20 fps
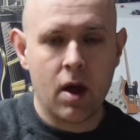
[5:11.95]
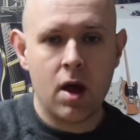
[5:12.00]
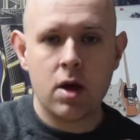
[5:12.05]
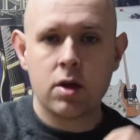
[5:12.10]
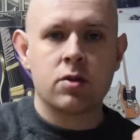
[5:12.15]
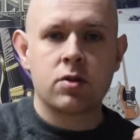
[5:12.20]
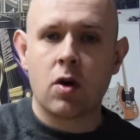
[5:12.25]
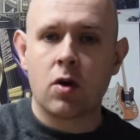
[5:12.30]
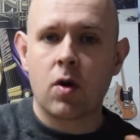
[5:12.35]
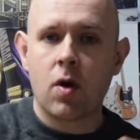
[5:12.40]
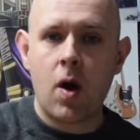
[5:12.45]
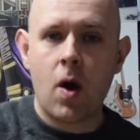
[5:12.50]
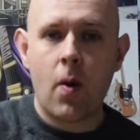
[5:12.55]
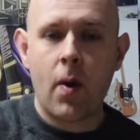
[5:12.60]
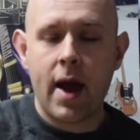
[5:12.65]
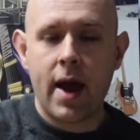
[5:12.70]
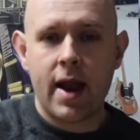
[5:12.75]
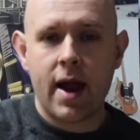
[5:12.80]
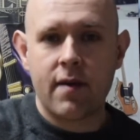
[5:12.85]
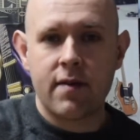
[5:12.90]
So go
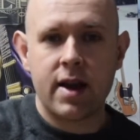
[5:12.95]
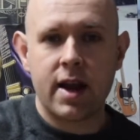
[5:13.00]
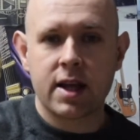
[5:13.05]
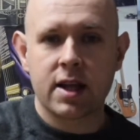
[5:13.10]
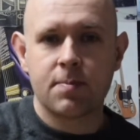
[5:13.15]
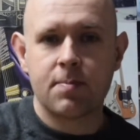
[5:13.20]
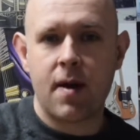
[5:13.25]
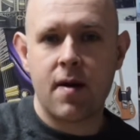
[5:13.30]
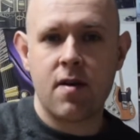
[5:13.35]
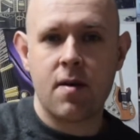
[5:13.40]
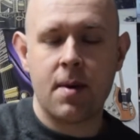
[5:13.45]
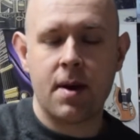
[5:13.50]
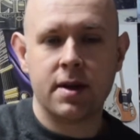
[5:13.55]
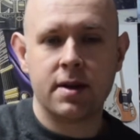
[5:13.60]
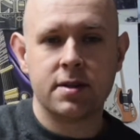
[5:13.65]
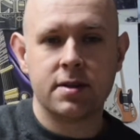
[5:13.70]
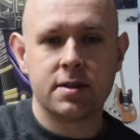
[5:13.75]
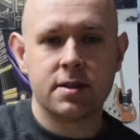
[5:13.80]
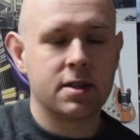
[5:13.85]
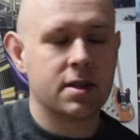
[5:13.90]
away and have an
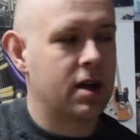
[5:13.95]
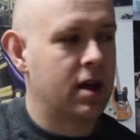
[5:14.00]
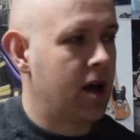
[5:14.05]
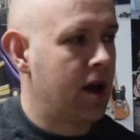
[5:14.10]
experiment.